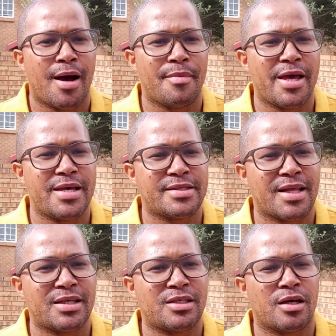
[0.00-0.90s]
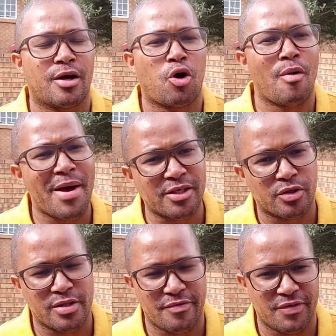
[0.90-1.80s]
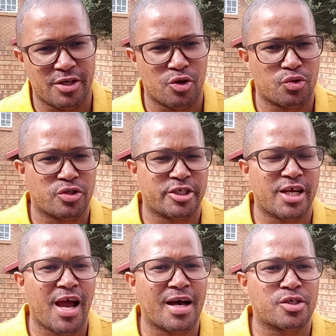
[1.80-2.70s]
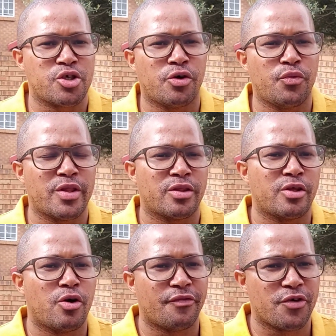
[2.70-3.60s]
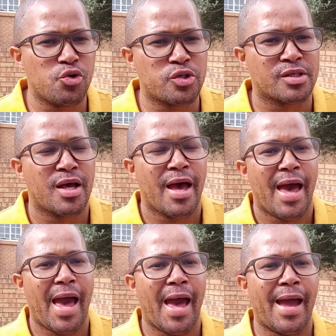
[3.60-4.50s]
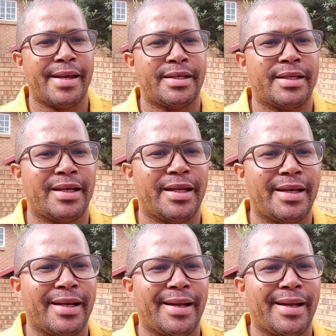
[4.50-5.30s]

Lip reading: is that comment on the videos, share us with your views, and